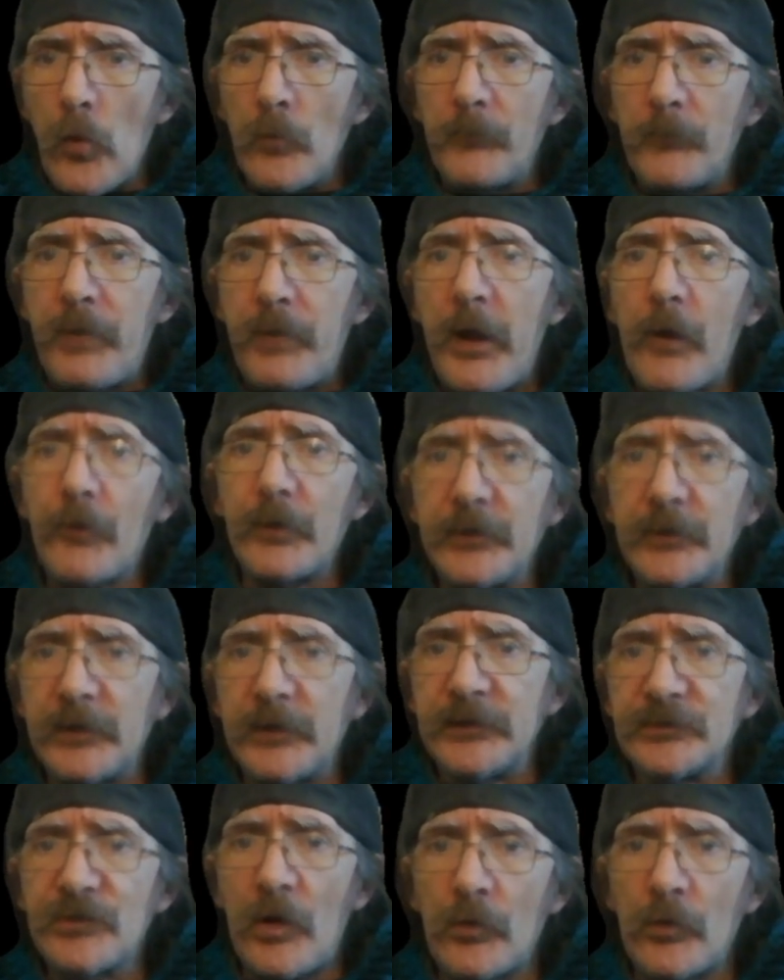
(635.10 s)

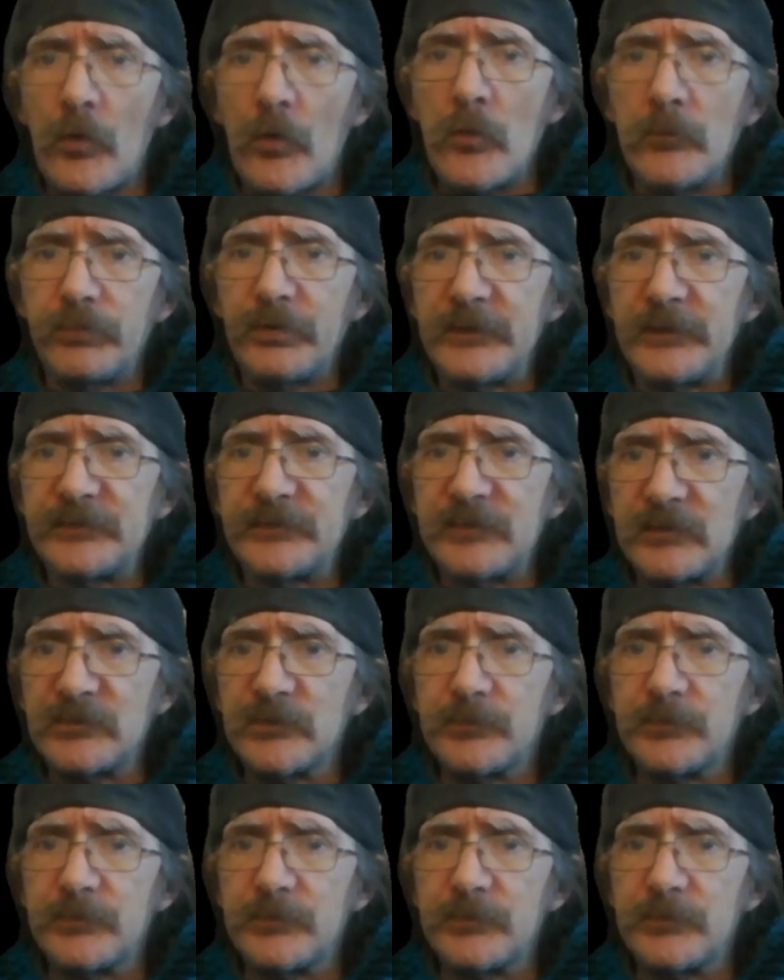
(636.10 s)
paradise, our own place that's